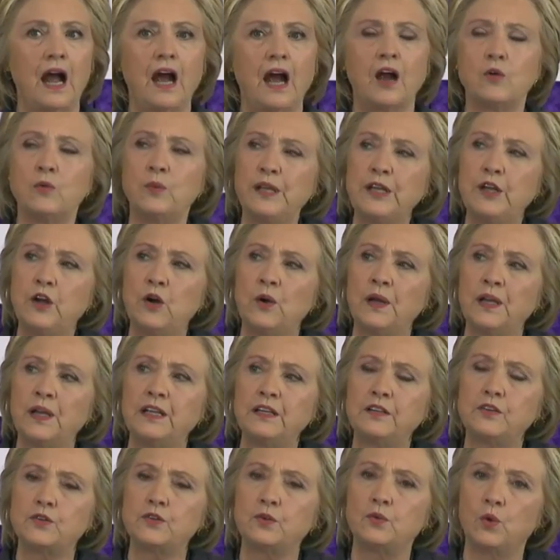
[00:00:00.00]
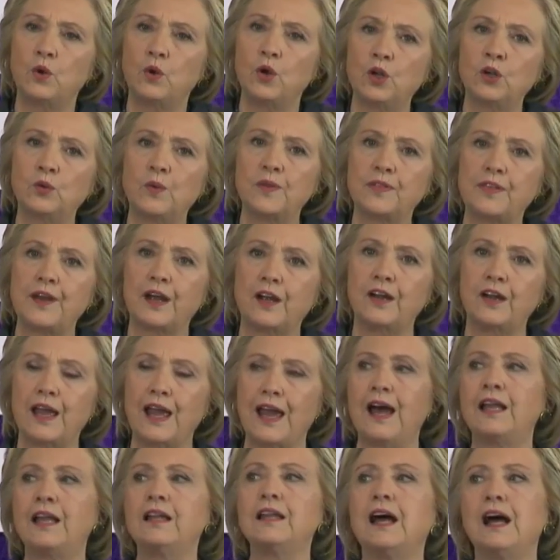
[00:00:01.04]
Are we going to work with our
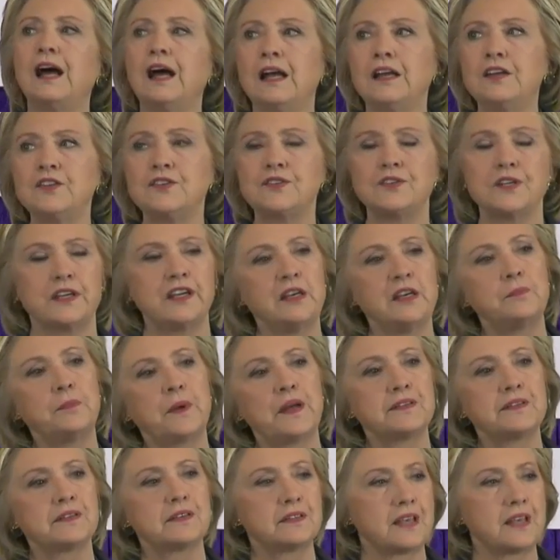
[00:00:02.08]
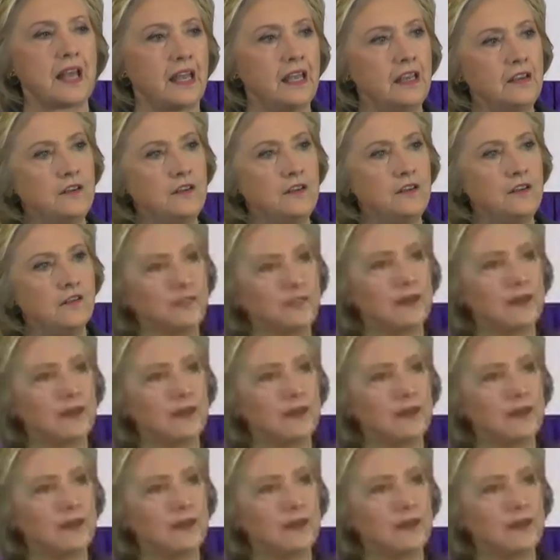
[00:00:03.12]
allies to keep us safe?